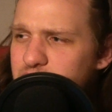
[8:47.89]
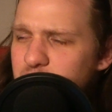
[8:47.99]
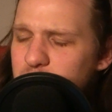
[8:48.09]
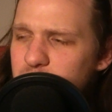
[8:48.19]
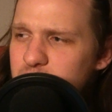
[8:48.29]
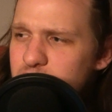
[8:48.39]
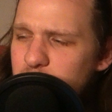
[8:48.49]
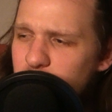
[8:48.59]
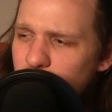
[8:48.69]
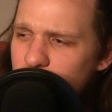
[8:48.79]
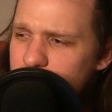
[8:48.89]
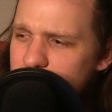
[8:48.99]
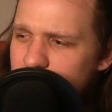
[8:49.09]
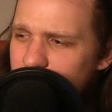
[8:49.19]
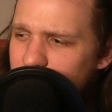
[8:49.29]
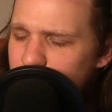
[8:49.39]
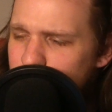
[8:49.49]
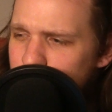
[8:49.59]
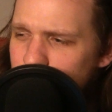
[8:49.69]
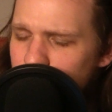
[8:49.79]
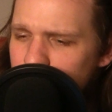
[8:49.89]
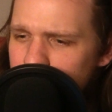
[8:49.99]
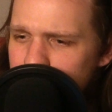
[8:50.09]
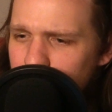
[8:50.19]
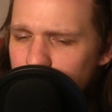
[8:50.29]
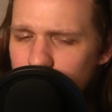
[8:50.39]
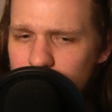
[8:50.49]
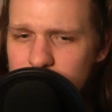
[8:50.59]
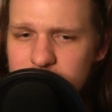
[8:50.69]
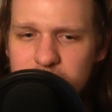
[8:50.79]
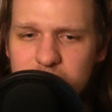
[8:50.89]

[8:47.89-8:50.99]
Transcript: people always say if you truly want to support